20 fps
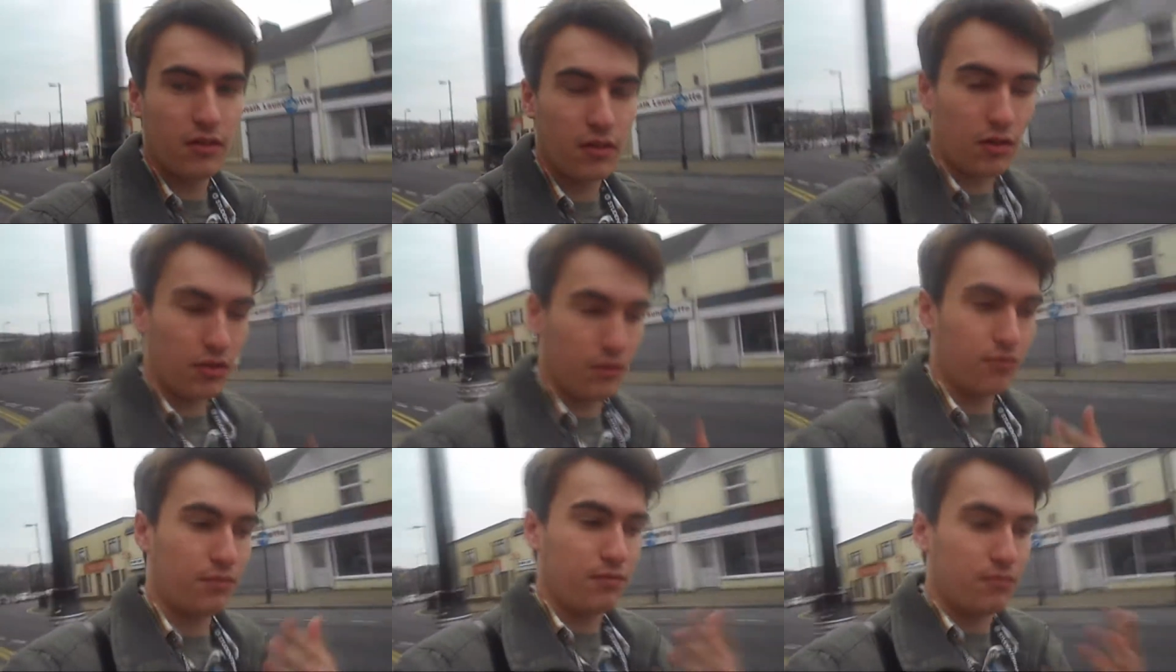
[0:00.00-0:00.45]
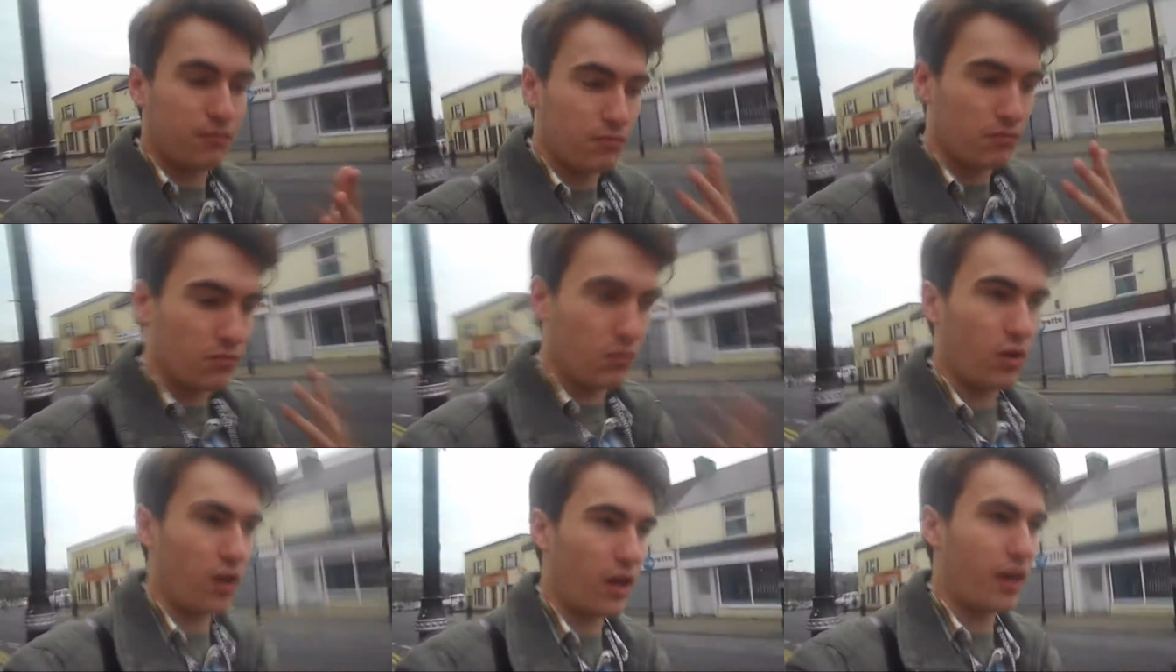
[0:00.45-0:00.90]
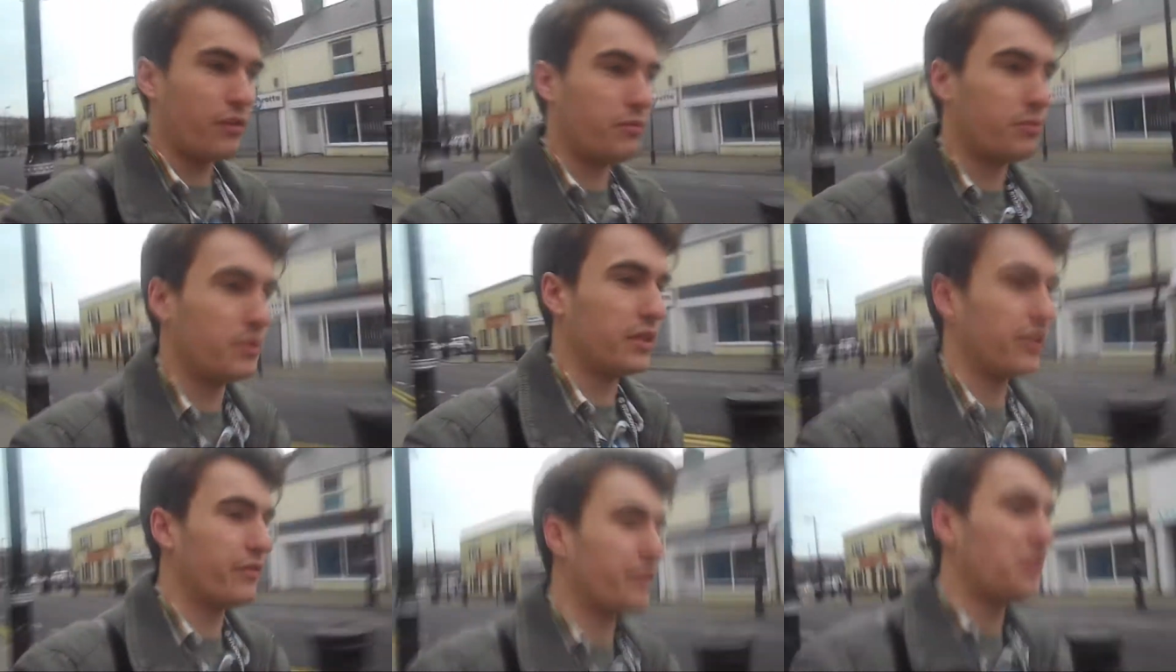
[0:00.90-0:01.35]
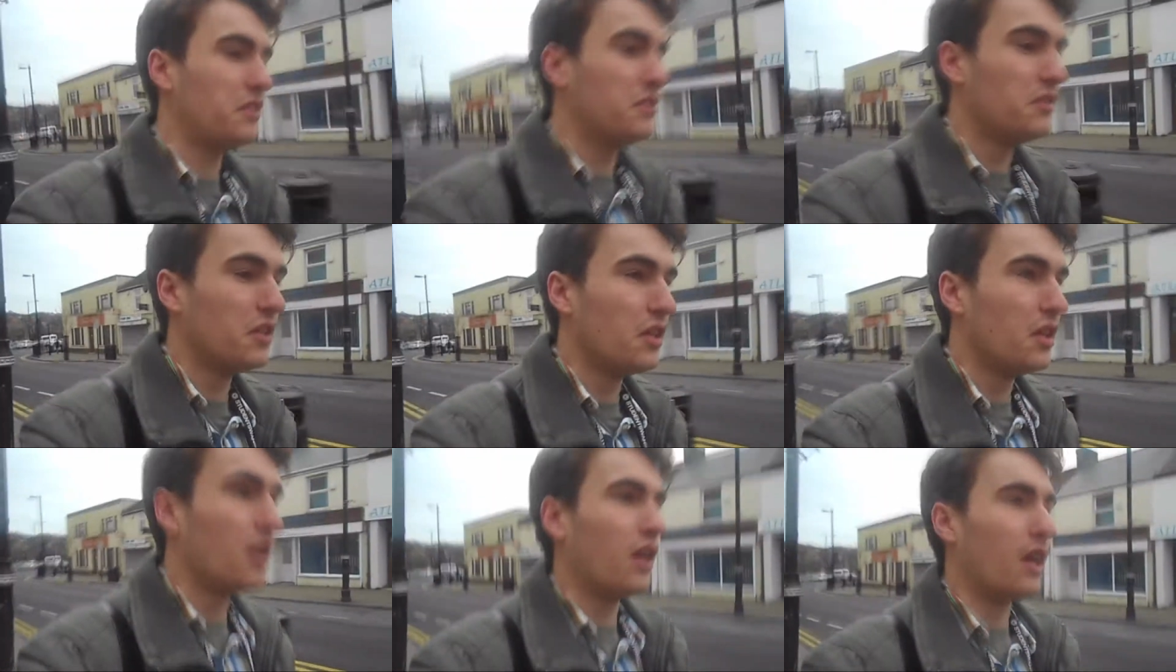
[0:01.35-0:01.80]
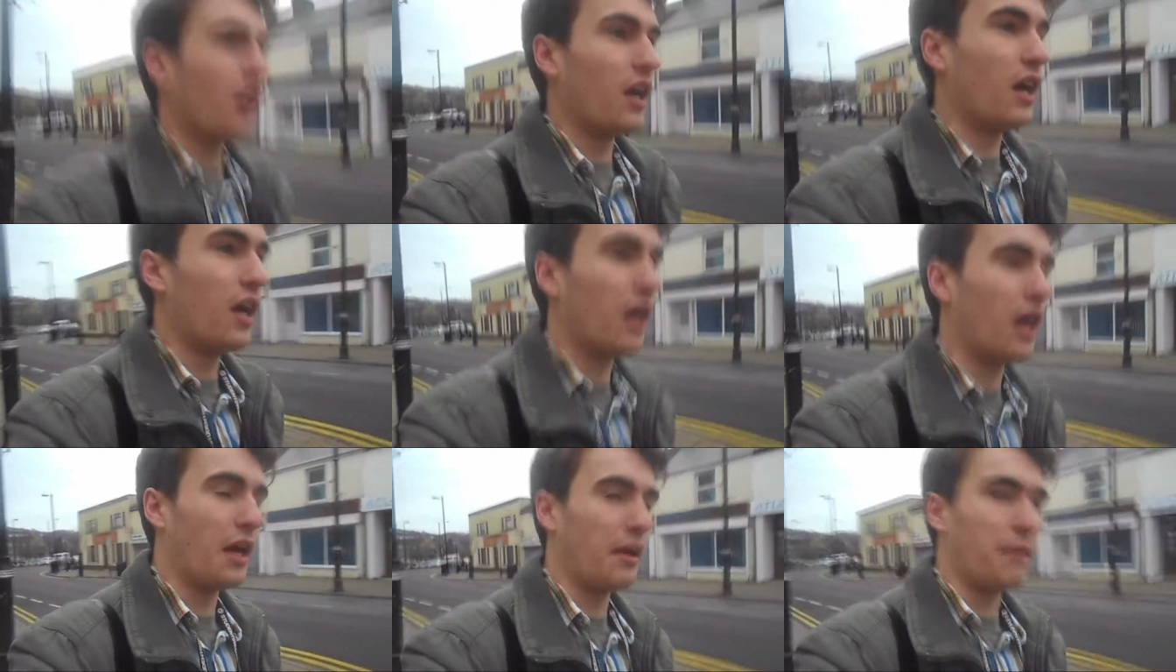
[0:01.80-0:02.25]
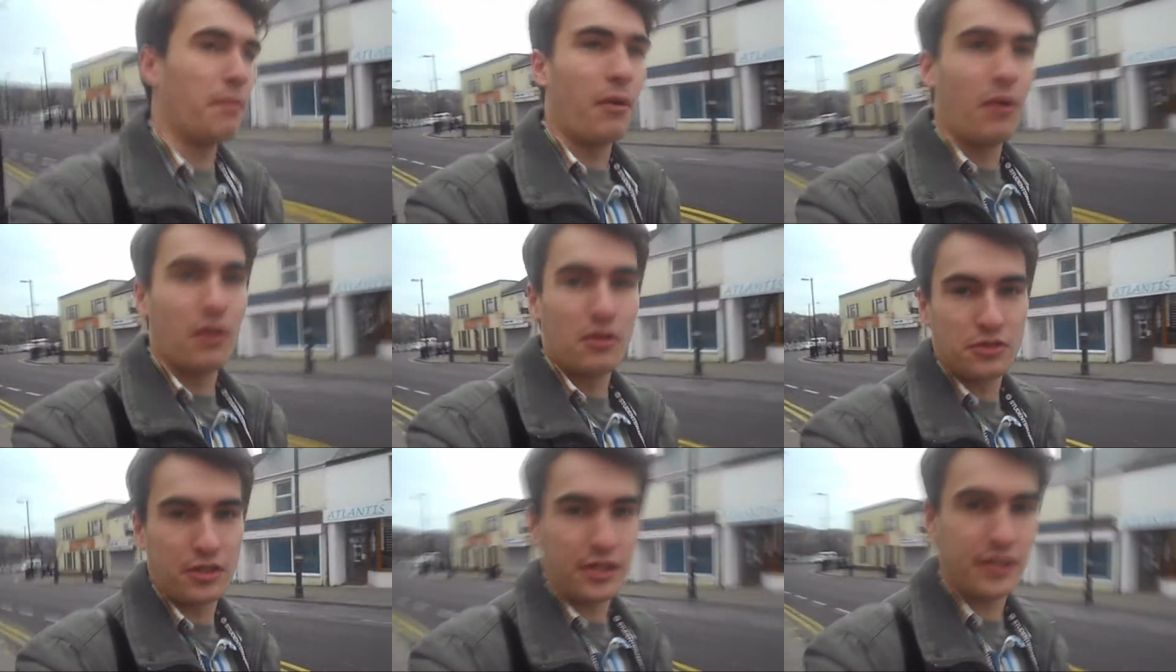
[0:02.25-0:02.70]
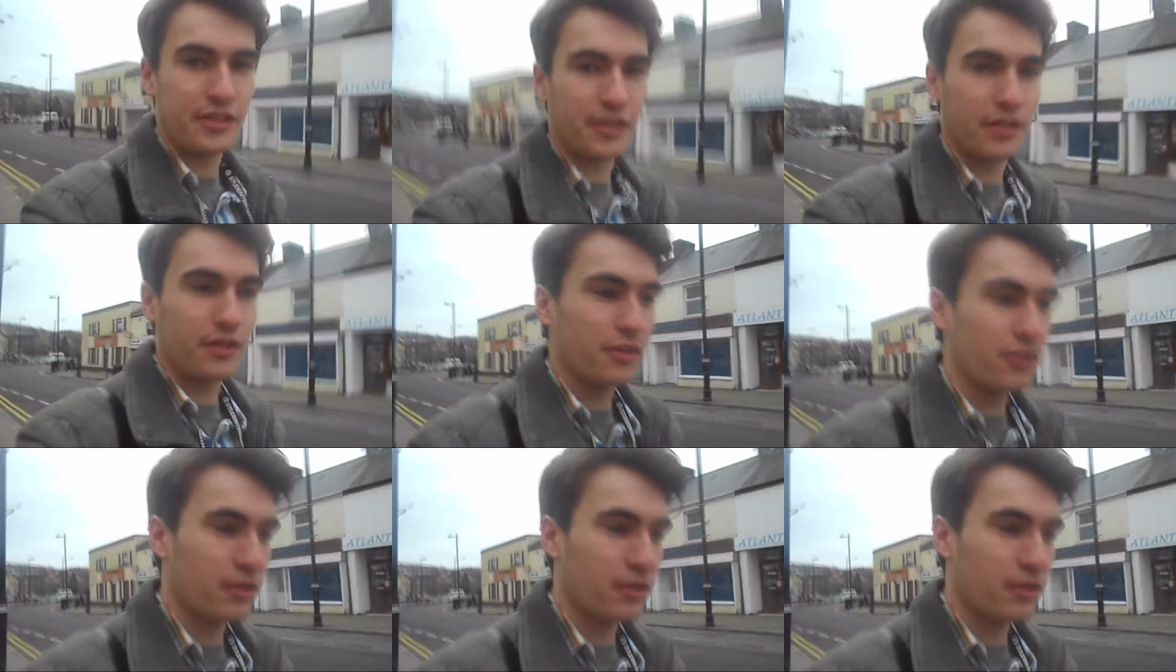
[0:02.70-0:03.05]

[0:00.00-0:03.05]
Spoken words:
of what I've been giving, I apologise.